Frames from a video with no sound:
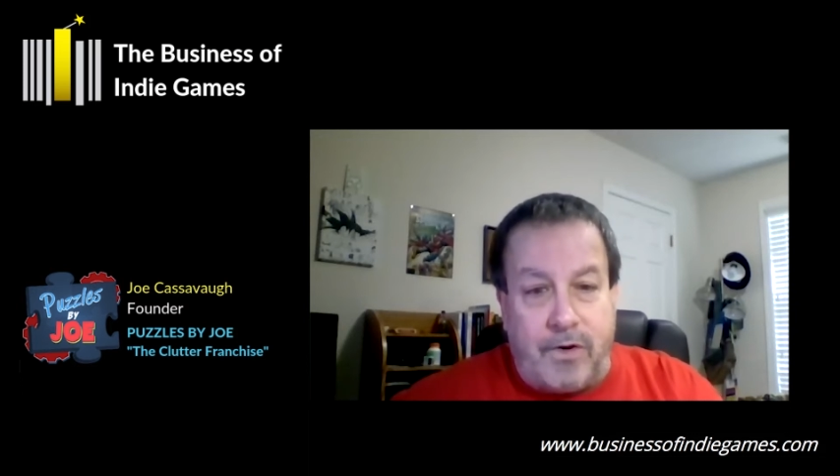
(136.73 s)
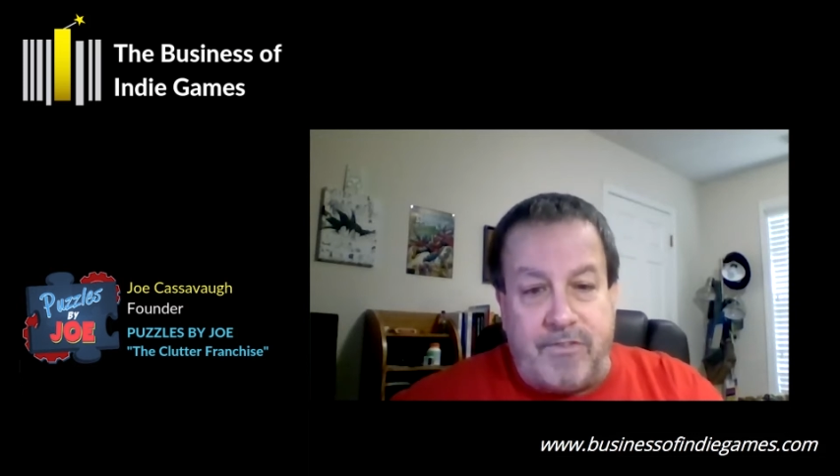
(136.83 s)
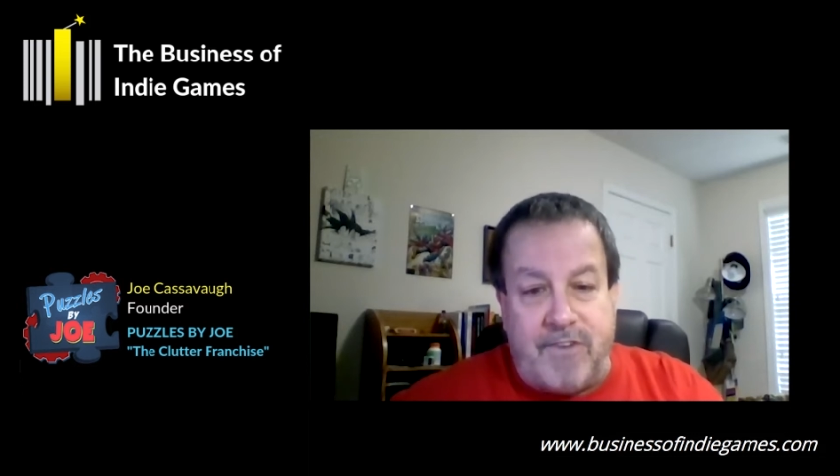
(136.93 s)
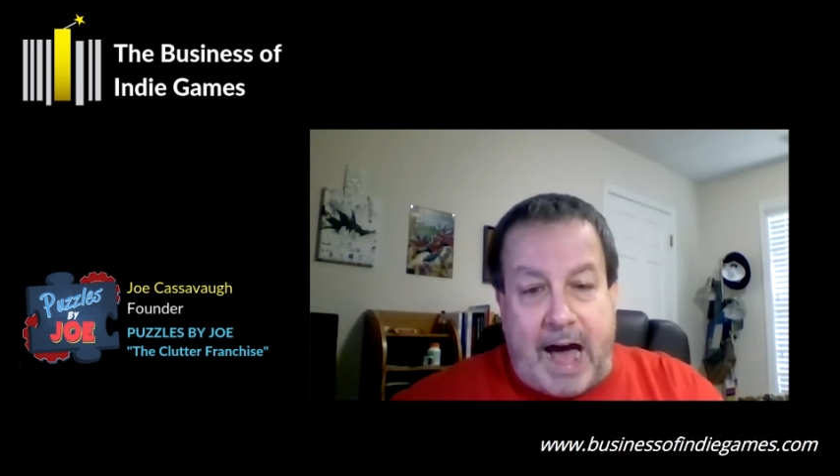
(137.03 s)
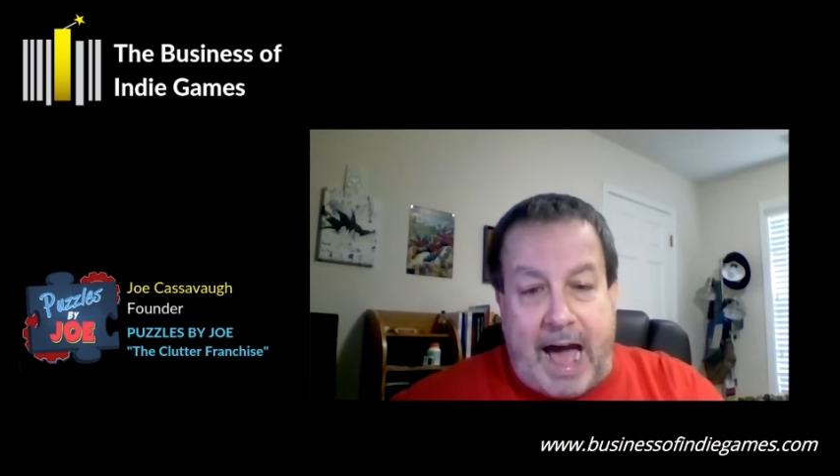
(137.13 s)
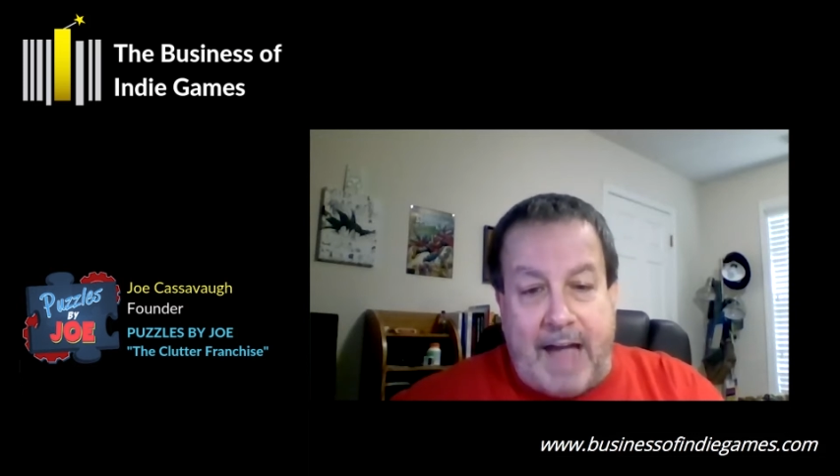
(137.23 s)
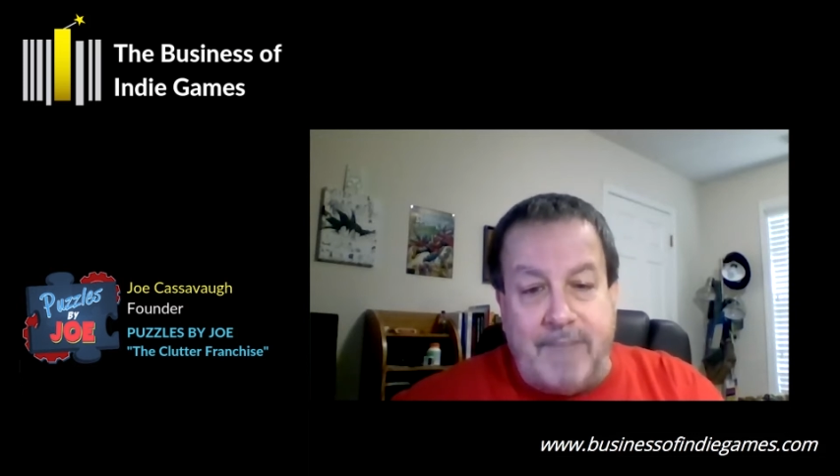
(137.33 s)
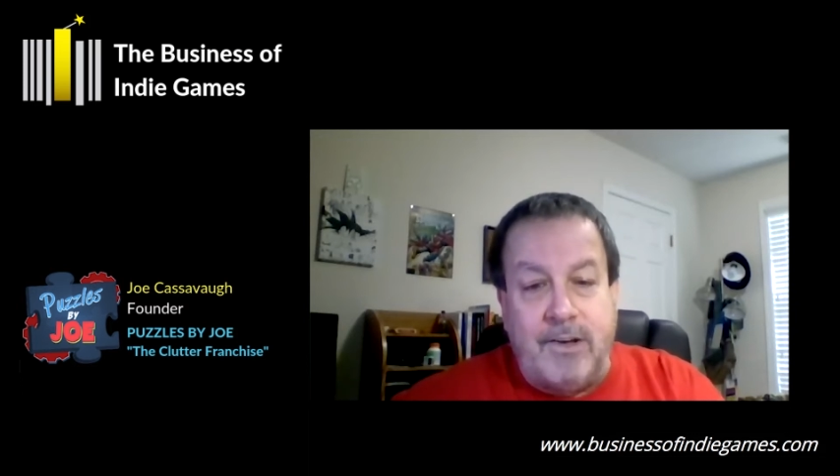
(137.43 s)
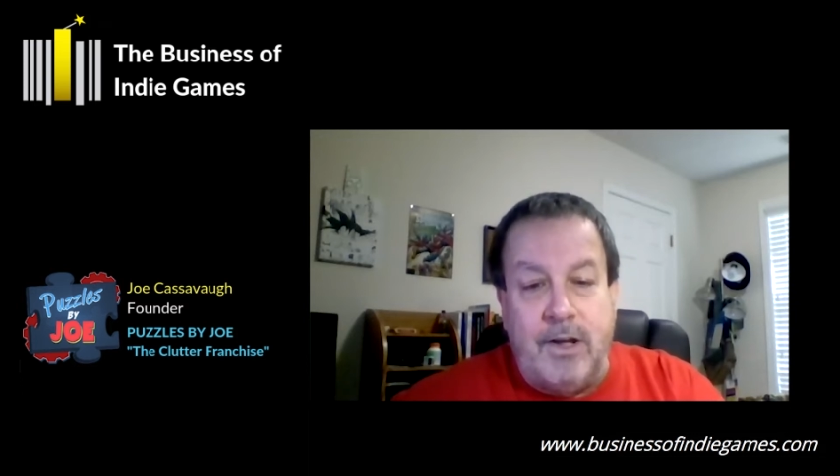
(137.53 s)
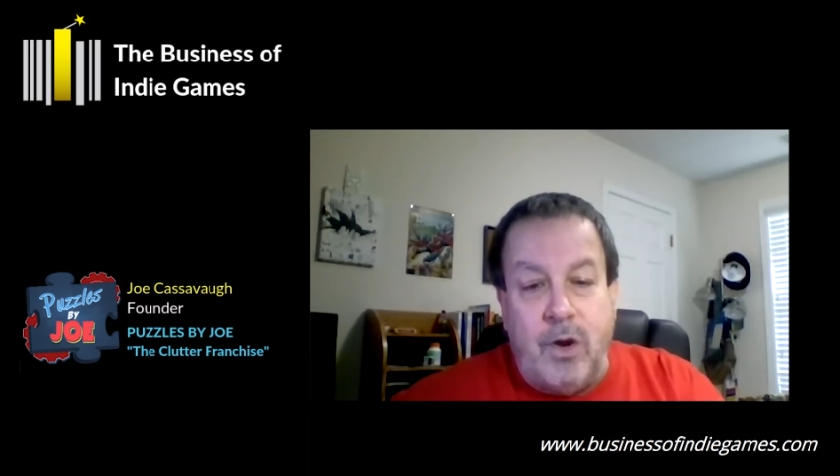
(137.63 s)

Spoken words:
and 5,